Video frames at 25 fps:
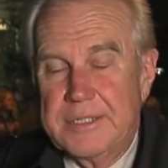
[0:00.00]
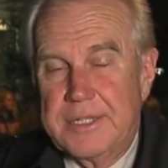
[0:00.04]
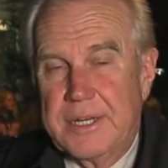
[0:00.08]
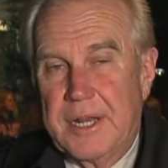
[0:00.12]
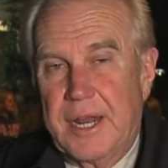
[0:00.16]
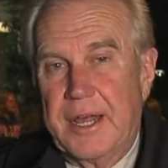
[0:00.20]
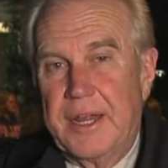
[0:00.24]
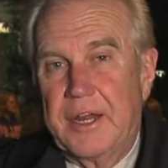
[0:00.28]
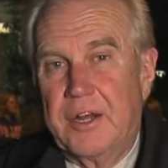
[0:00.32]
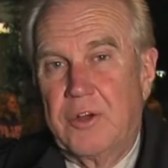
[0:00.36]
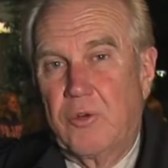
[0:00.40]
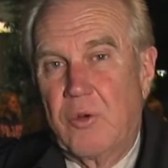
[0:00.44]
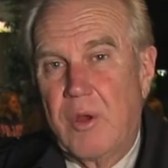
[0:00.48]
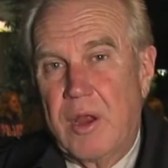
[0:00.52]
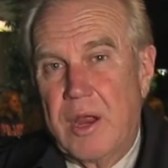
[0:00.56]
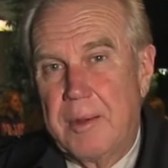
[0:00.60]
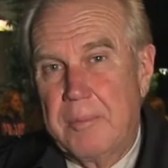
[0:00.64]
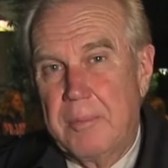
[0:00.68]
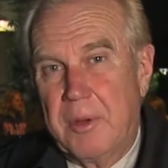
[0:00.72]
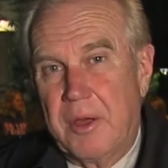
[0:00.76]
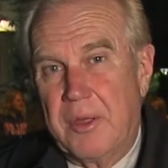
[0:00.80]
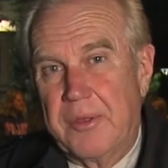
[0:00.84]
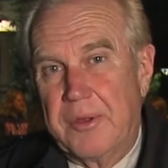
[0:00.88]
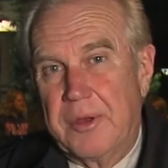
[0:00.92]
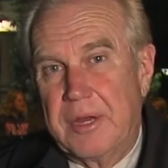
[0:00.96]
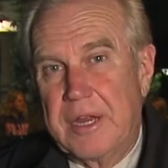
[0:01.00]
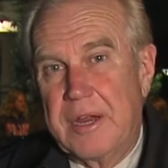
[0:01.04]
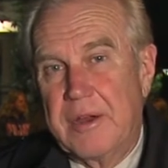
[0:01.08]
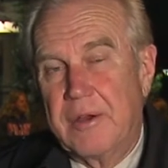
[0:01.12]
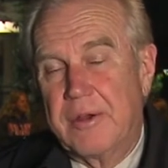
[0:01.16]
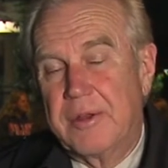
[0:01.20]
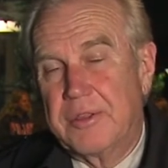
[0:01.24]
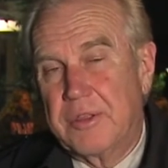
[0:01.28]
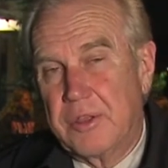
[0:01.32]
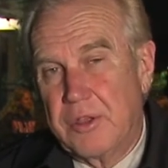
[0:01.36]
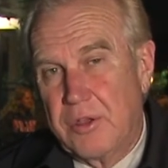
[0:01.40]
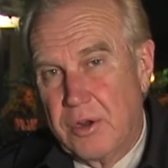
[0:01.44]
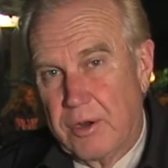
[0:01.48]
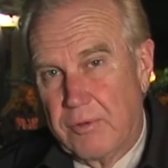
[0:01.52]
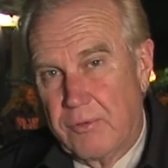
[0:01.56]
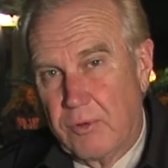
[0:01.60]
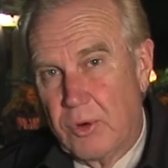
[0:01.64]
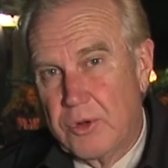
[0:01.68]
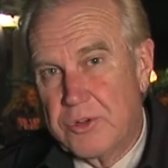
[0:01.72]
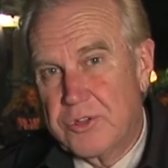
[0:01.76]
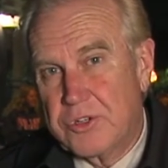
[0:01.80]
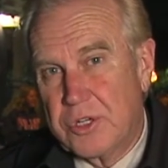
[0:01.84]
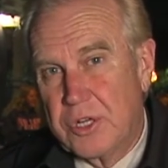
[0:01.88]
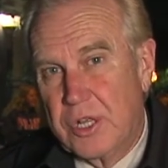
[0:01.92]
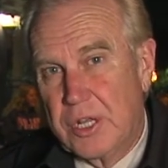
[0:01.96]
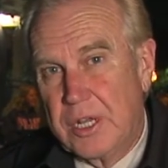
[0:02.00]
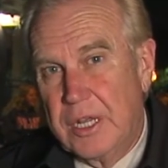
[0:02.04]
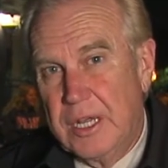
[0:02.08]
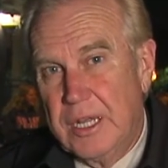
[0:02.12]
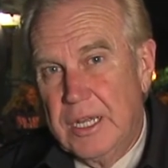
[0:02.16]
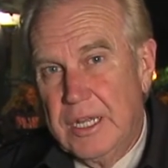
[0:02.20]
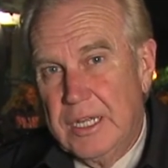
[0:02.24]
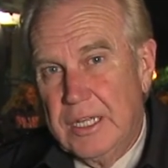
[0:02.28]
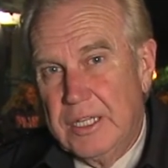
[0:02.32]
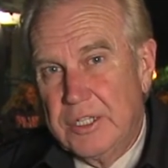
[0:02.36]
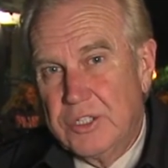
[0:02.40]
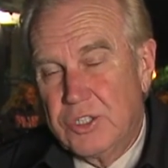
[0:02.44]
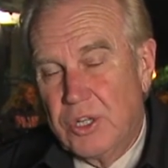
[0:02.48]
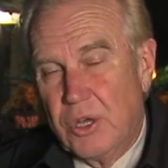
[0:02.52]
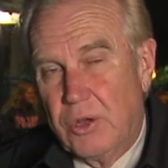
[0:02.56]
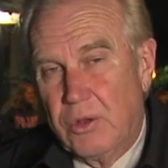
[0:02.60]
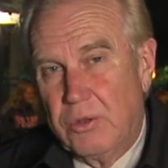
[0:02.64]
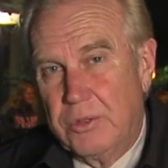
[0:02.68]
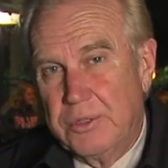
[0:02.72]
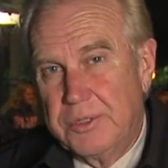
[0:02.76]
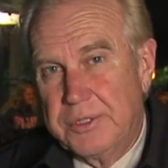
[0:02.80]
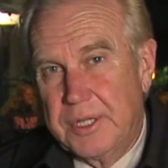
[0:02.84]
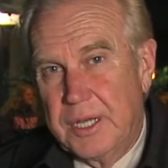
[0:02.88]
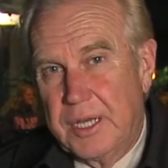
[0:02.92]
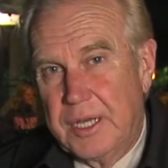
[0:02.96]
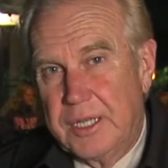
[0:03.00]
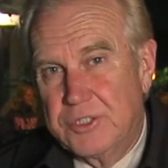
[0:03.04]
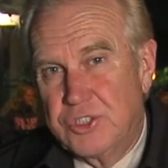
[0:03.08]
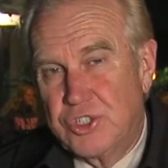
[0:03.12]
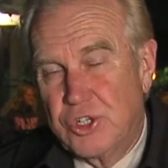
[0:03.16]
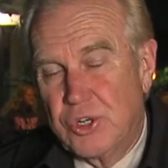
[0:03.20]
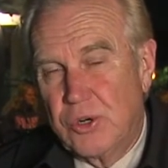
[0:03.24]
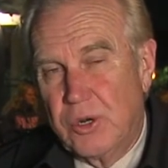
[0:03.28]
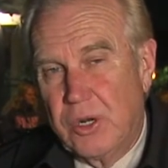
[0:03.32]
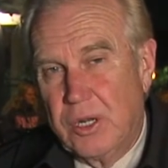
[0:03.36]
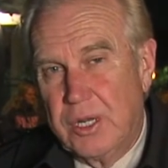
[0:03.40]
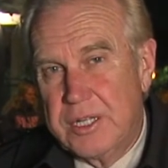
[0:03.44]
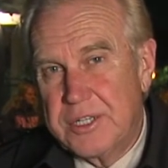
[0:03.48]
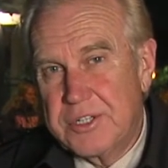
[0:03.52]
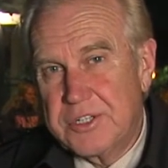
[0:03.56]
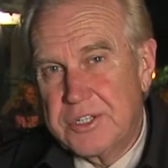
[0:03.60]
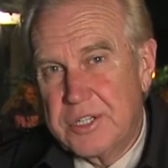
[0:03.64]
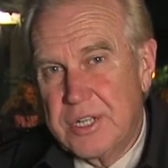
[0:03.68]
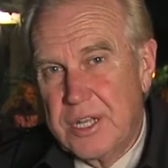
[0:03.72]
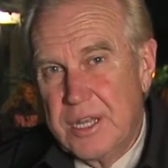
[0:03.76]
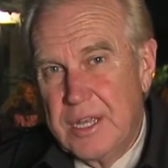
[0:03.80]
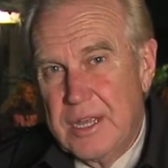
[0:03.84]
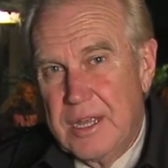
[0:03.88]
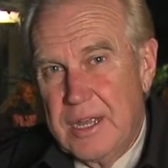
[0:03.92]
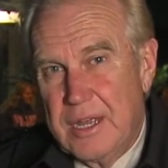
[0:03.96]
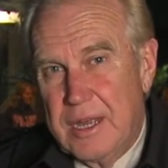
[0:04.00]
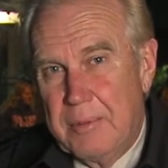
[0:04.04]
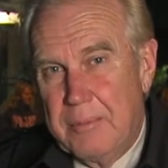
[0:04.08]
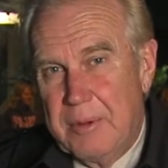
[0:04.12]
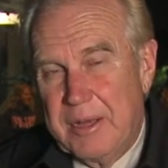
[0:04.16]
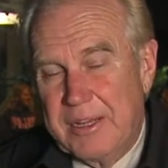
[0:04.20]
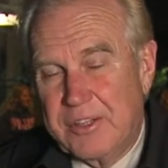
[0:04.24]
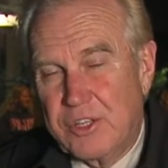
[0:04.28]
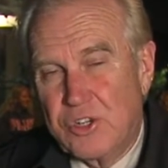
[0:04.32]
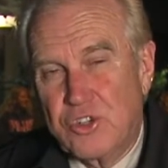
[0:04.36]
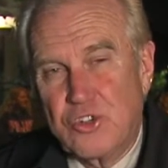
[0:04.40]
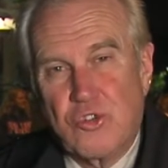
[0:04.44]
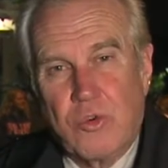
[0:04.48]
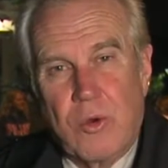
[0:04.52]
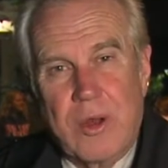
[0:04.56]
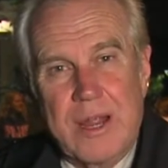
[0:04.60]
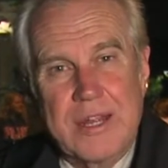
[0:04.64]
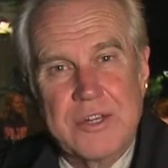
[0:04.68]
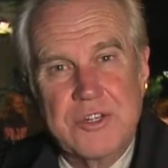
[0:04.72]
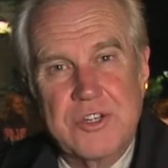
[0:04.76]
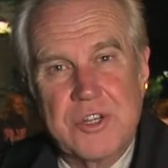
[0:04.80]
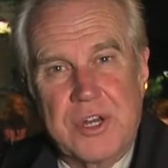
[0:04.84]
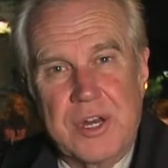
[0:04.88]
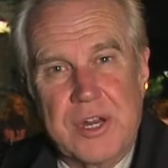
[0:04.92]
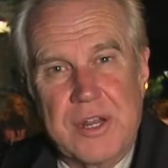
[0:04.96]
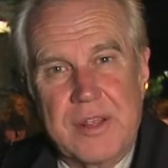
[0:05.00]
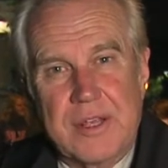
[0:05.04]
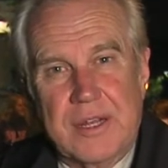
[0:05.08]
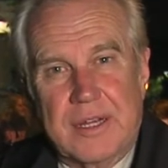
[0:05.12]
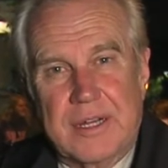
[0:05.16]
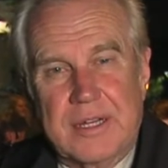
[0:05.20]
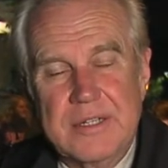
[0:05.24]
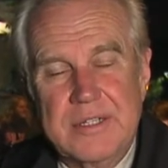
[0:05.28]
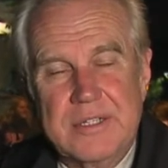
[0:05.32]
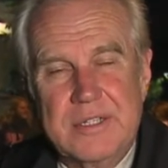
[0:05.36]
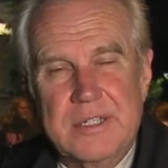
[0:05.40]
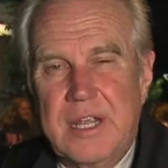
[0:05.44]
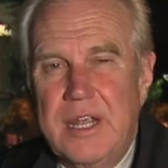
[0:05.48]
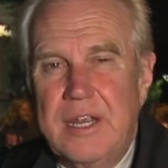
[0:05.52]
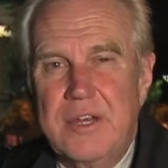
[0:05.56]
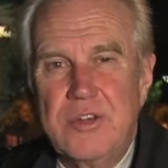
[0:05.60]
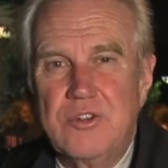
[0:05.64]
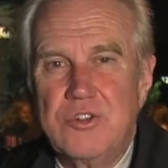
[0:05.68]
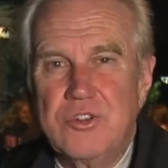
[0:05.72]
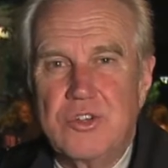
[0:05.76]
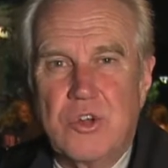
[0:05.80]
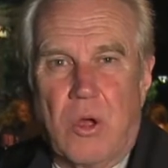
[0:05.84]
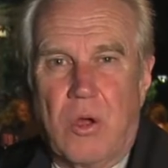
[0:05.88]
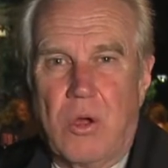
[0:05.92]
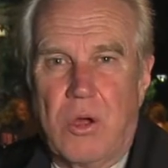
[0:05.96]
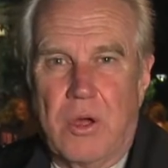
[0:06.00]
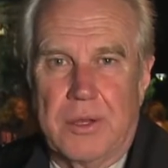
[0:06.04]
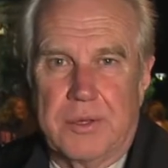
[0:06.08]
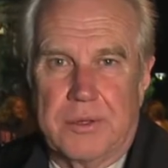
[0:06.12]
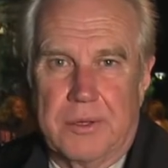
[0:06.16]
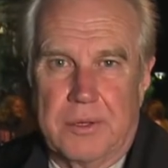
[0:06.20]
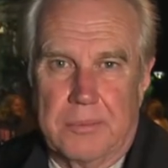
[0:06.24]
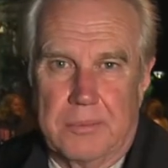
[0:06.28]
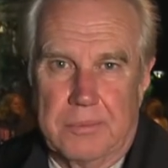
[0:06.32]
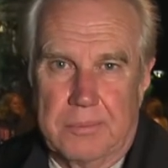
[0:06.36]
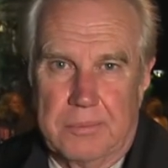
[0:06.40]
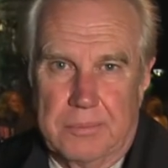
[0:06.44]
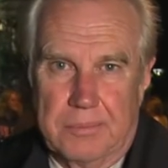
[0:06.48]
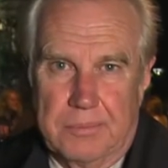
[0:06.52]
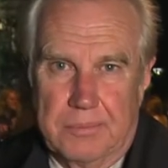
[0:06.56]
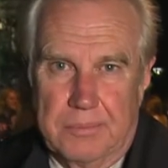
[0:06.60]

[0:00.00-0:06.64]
Tonight, her grandmother here at the university told uh, journalists about the tragedy that continues to haunt them.